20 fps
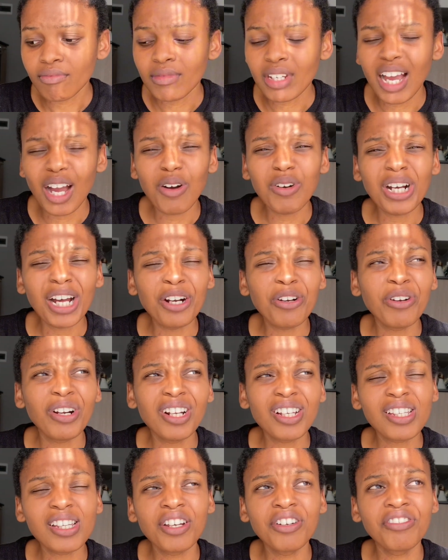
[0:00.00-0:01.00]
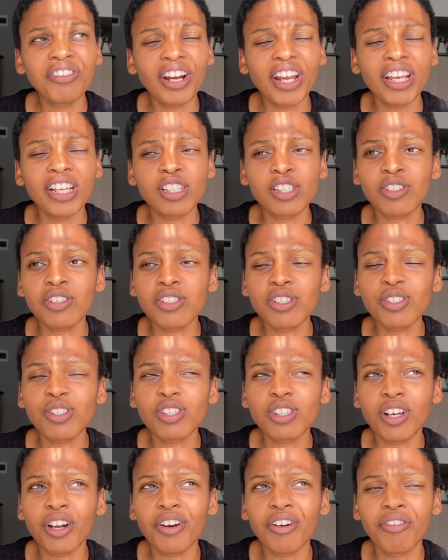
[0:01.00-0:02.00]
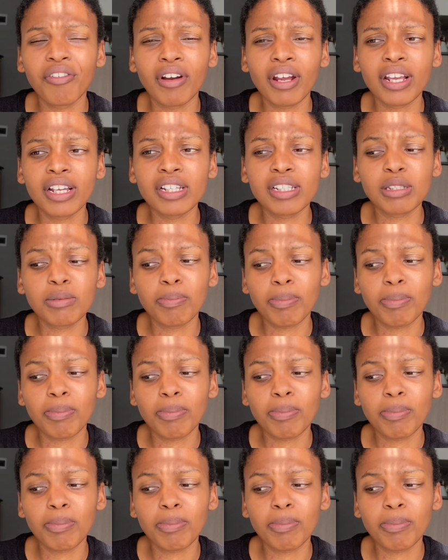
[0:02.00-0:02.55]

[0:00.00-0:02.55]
I don't want to say race because it's not a race,